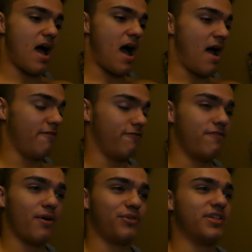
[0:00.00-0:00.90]
I
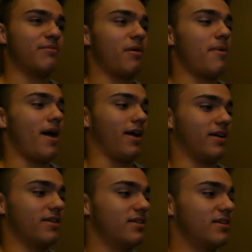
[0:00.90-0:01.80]
felt it in my back.
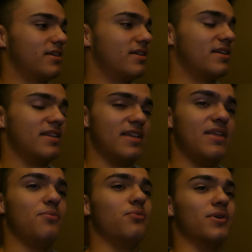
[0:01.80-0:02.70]

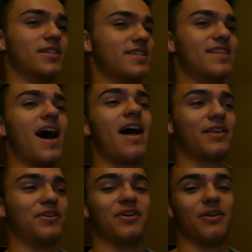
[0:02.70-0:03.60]
It was not
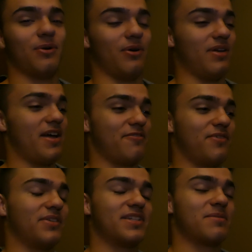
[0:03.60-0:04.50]
good at all. I
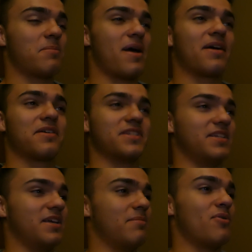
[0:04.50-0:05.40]
felt it in my back. I was
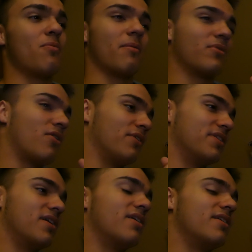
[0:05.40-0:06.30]
like, yep, nope, I'm calling it
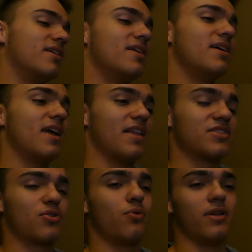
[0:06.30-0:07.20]
done.
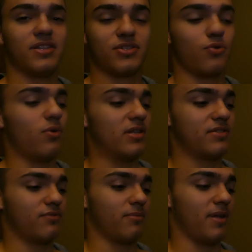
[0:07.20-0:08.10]
It's quits
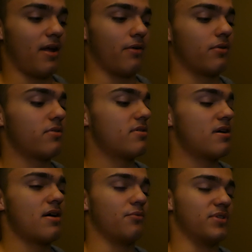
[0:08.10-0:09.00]
from there.
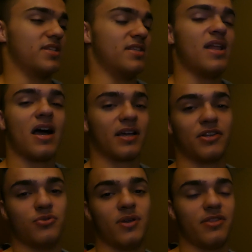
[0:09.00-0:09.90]
I was not going
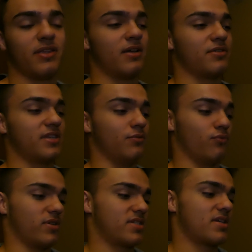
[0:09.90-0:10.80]
to do anything else and
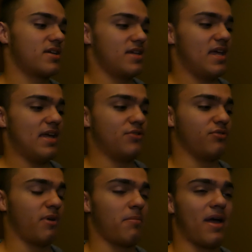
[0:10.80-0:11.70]
risk
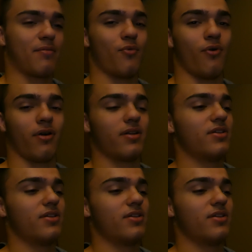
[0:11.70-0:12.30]
injuring my back more.